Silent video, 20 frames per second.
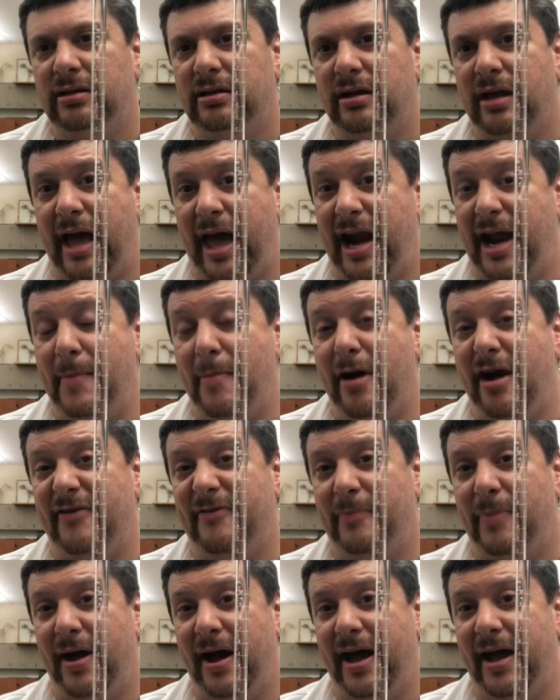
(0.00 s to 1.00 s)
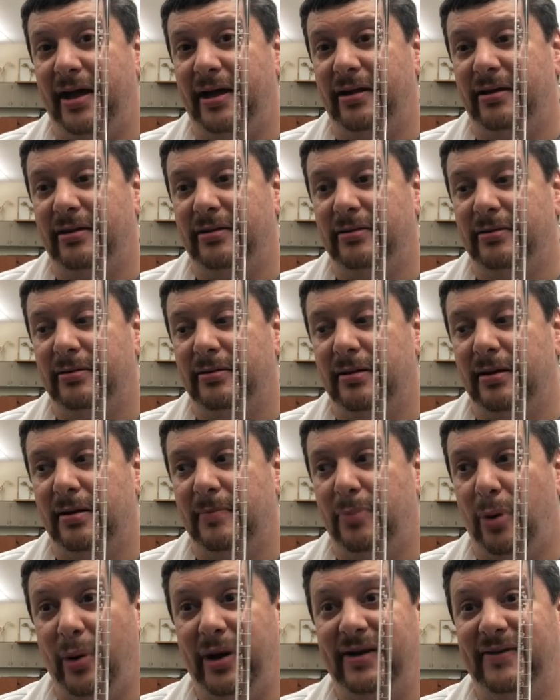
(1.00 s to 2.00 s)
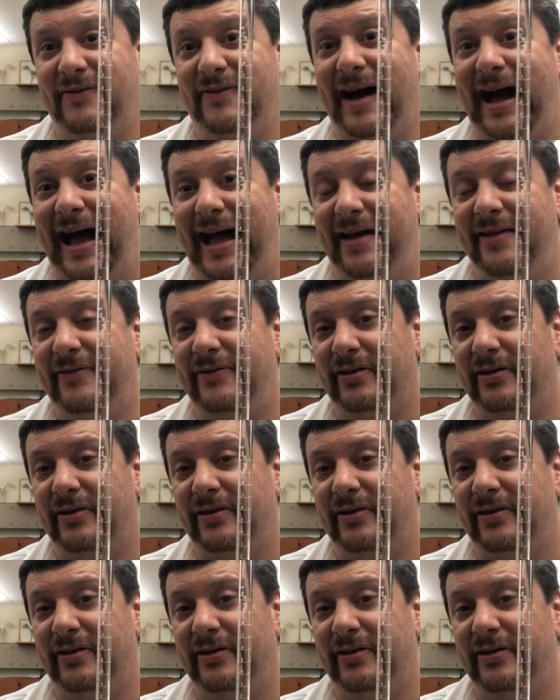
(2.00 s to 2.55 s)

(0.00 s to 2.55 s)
and I'm off by 0.5,